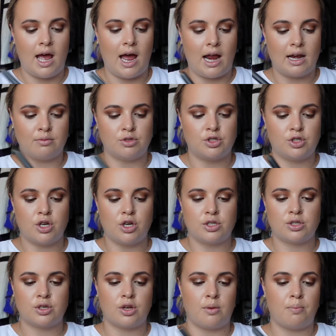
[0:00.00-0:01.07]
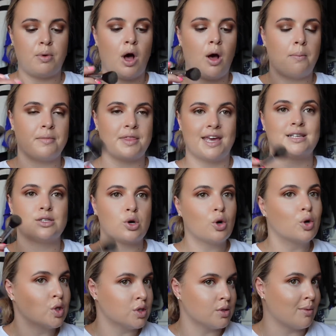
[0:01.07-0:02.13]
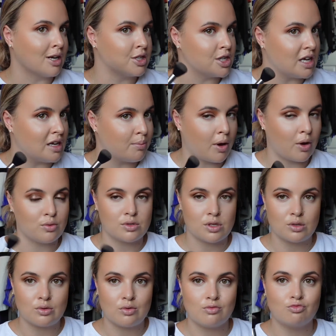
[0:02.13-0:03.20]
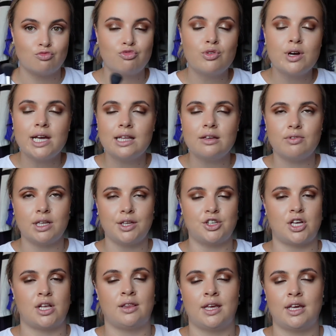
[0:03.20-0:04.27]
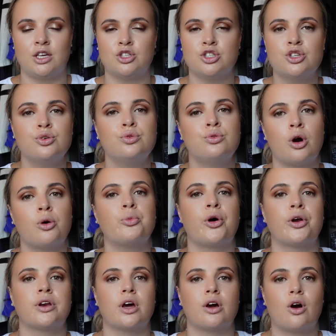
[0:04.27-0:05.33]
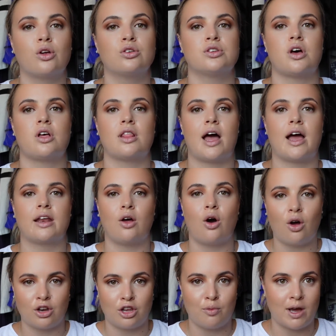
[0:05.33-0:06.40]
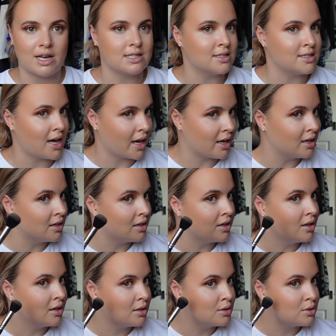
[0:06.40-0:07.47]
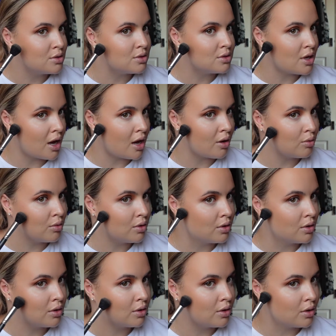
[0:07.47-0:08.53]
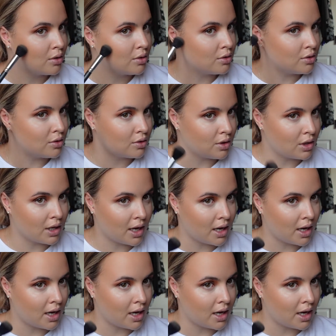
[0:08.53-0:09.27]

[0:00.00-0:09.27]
and I'm just going to pop this under my cheekbones really, really gently. You do not want a contour line on your wedding day. So, just going to